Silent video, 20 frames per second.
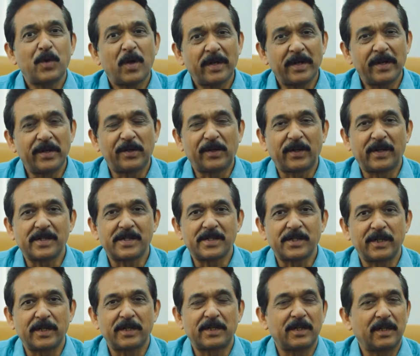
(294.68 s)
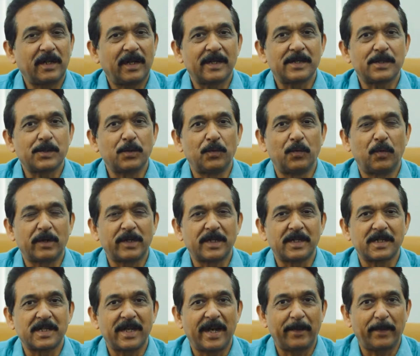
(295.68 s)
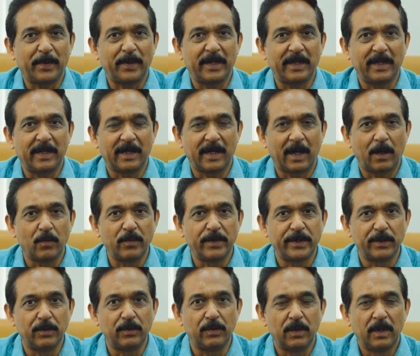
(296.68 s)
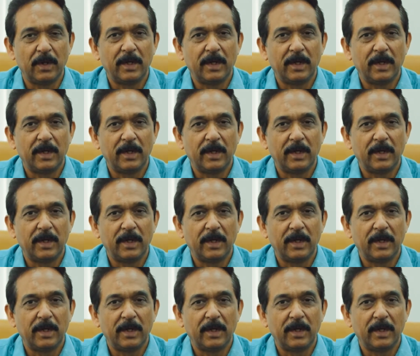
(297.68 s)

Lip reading: are interested as to what is happening around you,